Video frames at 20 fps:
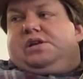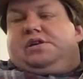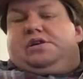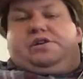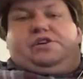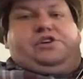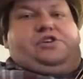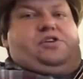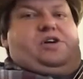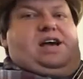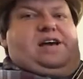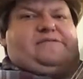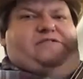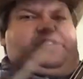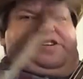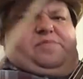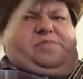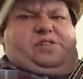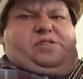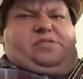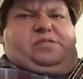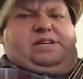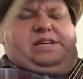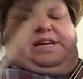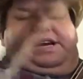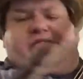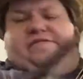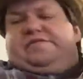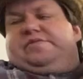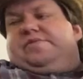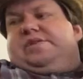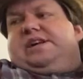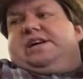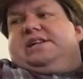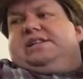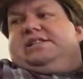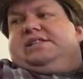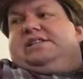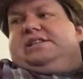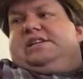You don't have tremolo like everyone
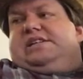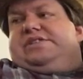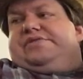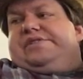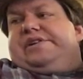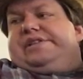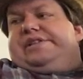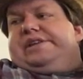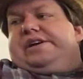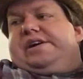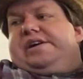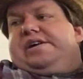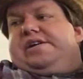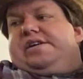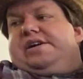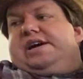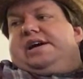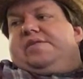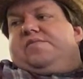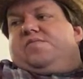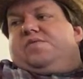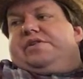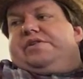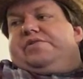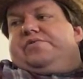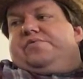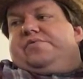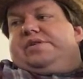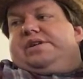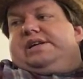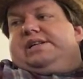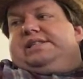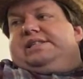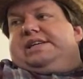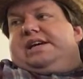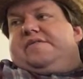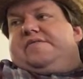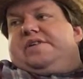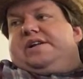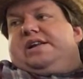else does right there at
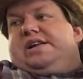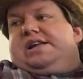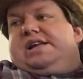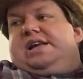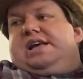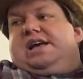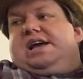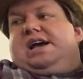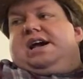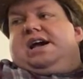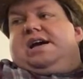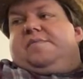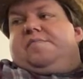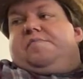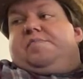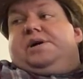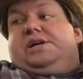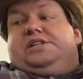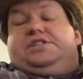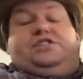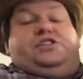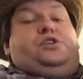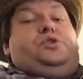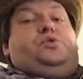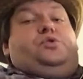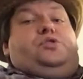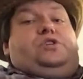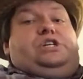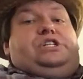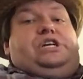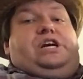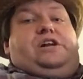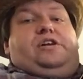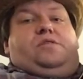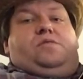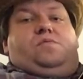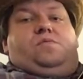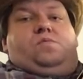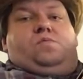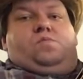127, but do
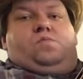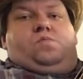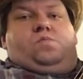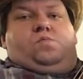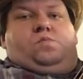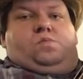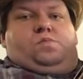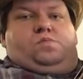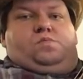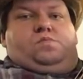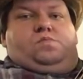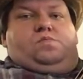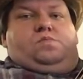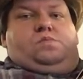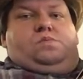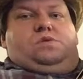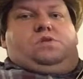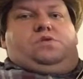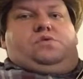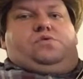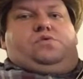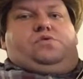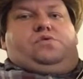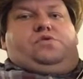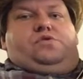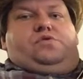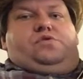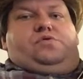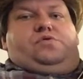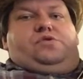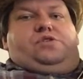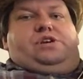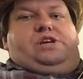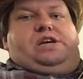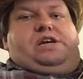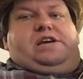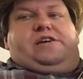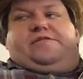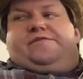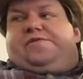crescendo.
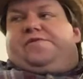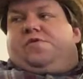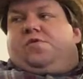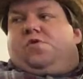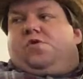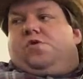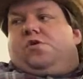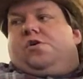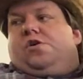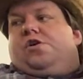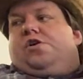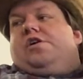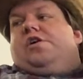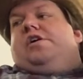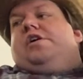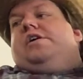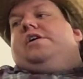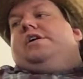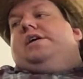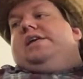3, 4.